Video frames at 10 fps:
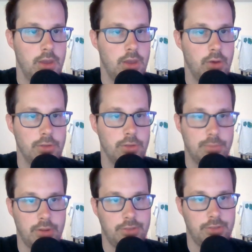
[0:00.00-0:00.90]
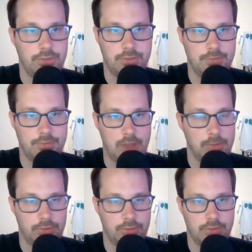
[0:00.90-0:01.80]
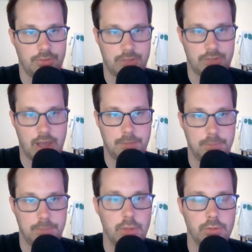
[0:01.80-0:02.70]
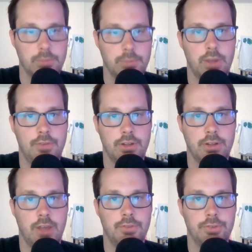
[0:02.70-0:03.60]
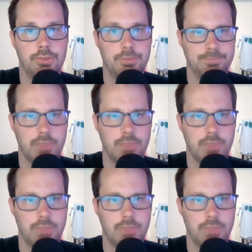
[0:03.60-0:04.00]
Oni Press is famous for the Scott Pilgrim graphic novels,